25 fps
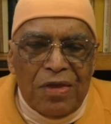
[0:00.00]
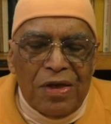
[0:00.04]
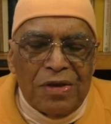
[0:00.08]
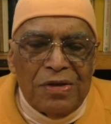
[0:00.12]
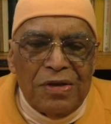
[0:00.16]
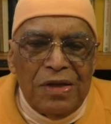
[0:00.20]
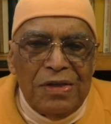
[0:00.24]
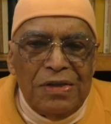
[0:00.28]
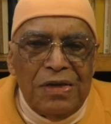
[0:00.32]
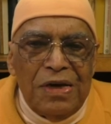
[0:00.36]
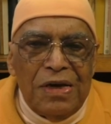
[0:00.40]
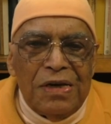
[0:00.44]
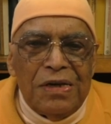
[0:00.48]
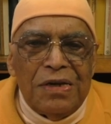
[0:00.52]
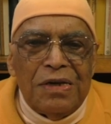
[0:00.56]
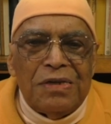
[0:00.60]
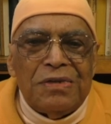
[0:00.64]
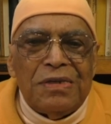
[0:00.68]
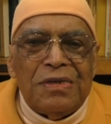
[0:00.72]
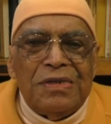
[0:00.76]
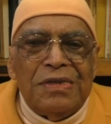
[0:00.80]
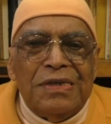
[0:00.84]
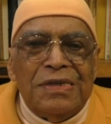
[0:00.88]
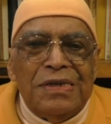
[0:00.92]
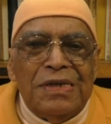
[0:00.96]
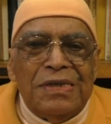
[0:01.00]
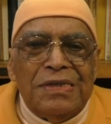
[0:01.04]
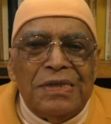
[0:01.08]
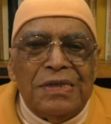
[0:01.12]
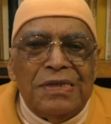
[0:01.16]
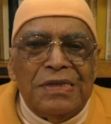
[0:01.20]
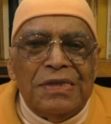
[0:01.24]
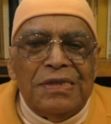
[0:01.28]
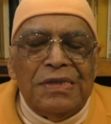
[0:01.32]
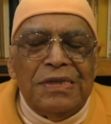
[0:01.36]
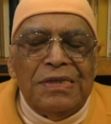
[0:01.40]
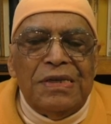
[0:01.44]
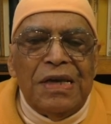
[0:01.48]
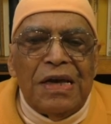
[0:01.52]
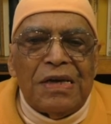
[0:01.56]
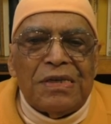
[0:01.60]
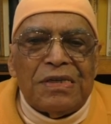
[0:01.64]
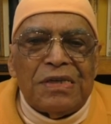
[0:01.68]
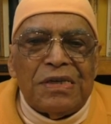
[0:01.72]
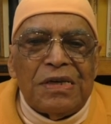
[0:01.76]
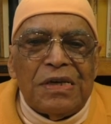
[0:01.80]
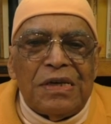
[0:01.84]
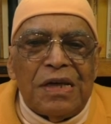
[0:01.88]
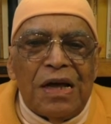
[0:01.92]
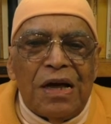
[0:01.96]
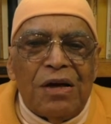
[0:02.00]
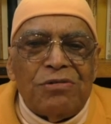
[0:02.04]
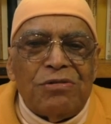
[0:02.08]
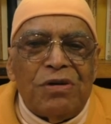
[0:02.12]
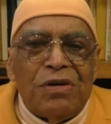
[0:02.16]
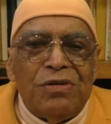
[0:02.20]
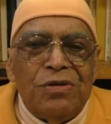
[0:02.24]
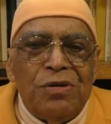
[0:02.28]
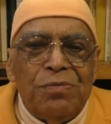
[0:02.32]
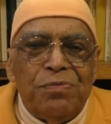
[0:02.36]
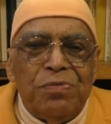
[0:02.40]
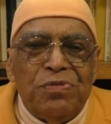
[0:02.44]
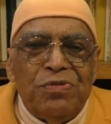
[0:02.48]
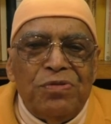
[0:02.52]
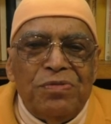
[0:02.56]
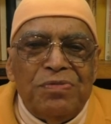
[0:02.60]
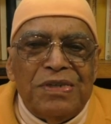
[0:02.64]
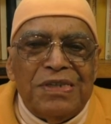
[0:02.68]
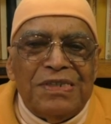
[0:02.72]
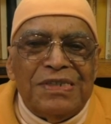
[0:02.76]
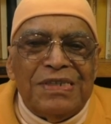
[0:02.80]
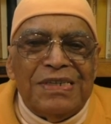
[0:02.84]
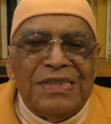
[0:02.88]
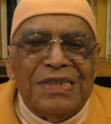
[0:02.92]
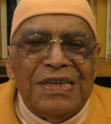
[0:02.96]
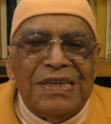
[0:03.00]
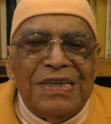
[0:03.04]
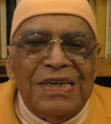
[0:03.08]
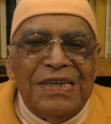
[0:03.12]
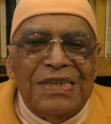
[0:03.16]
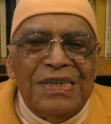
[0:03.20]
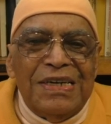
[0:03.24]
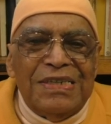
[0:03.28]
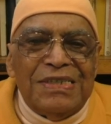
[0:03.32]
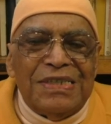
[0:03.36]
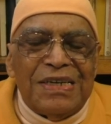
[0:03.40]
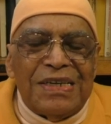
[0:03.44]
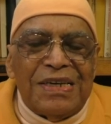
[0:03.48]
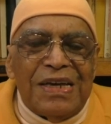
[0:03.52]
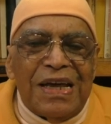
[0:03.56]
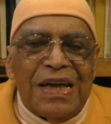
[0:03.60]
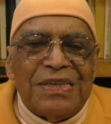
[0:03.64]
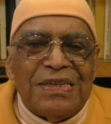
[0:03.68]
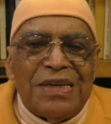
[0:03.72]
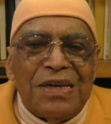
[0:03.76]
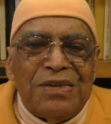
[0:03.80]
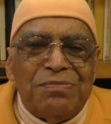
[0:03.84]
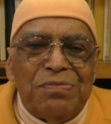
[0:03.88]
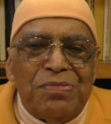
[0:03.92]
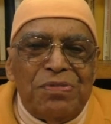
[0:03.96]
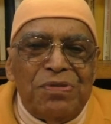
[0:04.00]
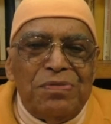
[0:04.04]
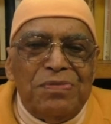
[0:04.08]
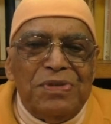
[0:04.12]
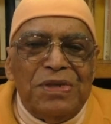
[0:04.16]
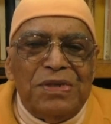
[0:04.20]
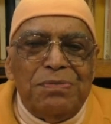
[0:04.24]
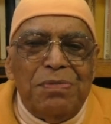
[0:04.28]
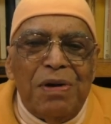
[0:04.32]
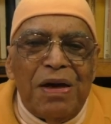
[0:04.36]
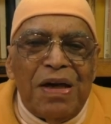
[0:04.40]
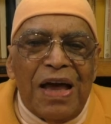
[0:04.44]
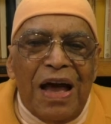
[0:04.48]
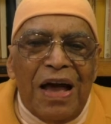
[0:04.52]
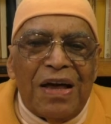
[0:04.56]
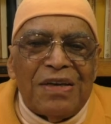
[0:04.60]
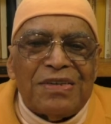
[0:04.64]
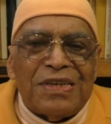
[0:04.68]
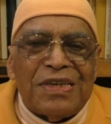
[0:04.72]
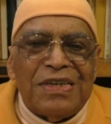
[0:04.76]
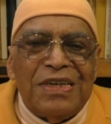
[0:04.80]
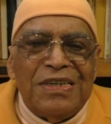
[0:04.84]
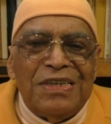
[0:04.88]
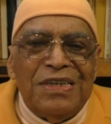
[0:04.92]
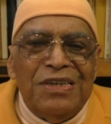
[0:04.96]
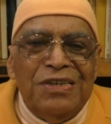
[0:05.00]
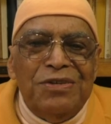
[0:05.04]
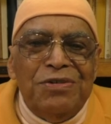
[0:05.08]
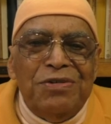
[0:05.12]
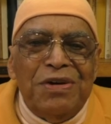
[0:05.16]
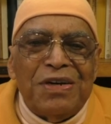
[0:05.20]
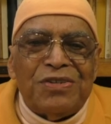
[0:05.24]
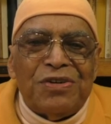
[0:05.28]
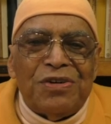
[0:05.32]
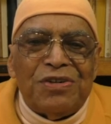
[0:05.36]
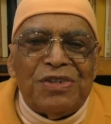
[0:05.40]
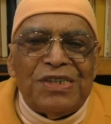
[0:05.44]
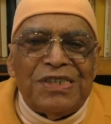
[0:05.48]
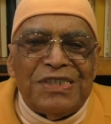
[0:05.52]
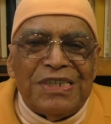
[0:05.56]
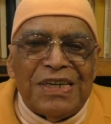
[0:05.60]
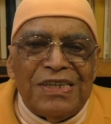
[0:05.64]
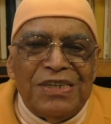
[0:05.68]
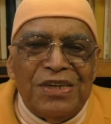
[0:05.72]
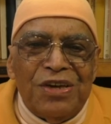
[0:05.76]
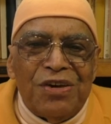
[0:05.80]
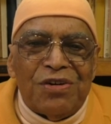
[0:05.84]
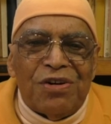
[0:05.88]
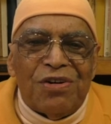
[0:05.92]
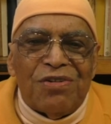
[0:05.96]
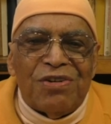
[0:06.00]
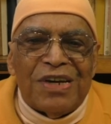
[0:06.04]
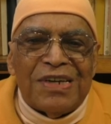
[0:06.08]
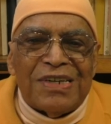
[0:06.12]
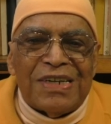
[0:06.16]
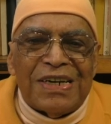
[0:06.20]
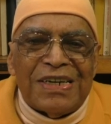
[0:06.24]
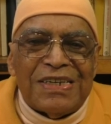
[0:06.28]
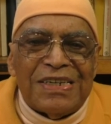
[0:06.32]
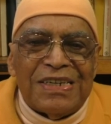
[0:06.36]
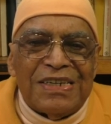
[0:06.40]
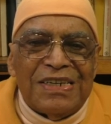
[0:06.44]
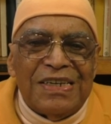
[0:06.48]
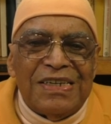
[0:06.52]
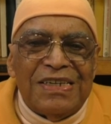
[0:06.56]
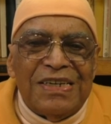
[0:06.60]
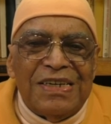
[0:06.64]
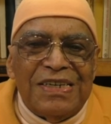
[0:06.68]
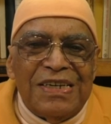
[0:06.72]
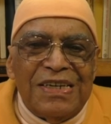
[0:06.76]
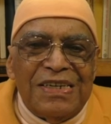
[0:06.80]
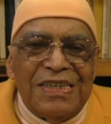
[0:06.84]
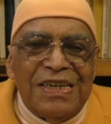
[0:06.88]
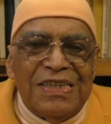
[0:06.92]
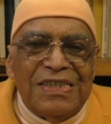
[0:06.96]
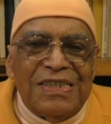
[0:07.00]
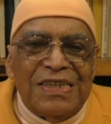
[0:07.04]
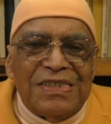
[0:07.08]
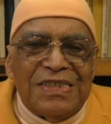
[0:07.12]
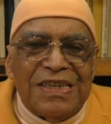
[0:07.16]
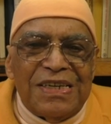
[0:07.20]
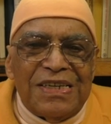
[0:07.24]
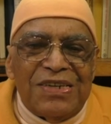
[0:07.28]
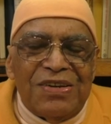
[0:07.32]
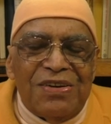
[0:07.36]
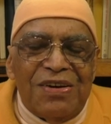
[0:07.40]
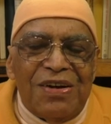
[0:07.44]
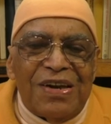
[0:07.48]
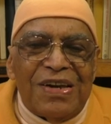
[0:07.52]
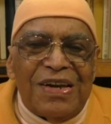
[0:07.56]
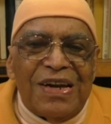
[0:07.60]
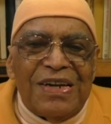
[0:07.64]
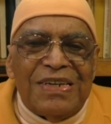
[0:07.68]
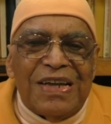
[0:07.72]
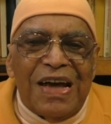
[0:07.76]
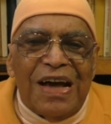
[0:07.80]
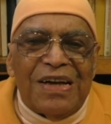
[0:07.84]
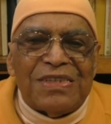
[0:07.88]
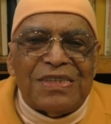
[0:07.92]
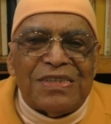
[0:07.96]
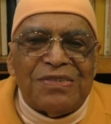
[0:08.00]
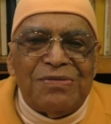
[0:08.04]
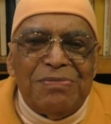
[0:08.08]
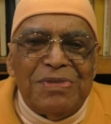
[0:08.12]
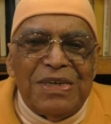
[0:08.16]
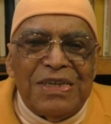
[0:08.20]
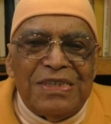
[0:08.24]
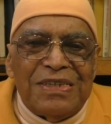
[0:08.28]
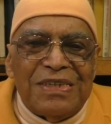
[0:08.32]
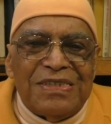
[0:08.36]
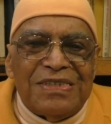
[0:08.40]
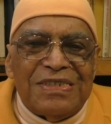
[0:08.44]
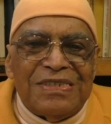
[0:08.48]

Then the judge said, how can you prove it? He said, I can prove it by asking you a question, Your Honor. He said, all right, ask me.